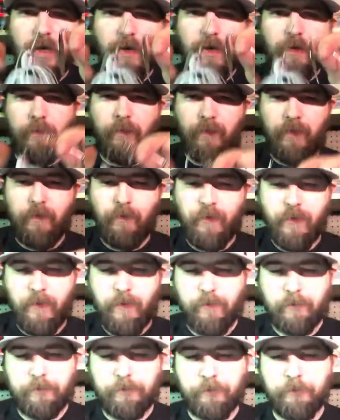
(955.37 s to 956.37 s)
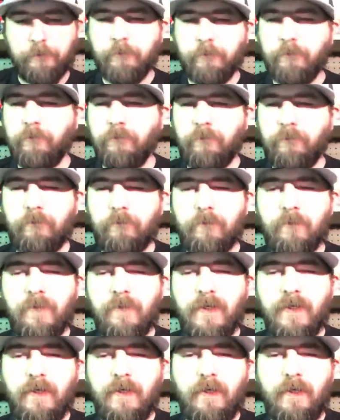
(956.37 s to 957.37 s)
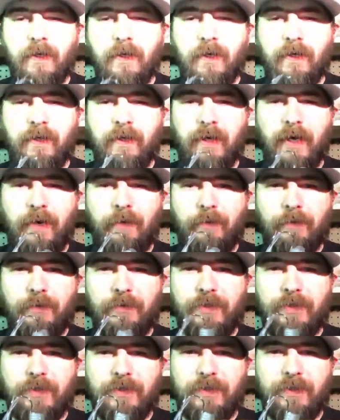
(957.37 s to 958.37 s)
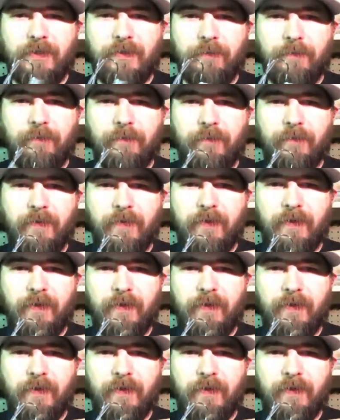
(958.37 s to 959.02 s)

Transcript: already flared out really well. And then I will just